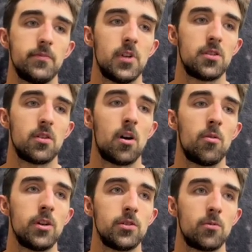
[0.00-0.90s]
doesn't
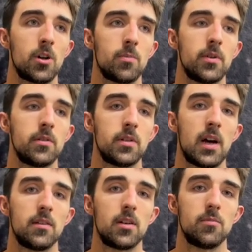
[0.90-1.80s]
always work, but
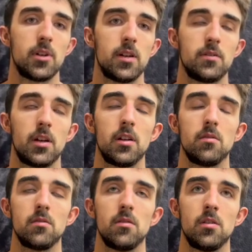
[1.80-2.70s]
9 times out of
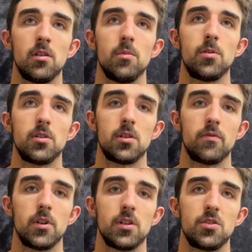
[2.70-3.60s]
10, you have to improve
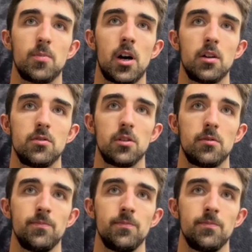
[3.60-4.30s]
someone's response. So.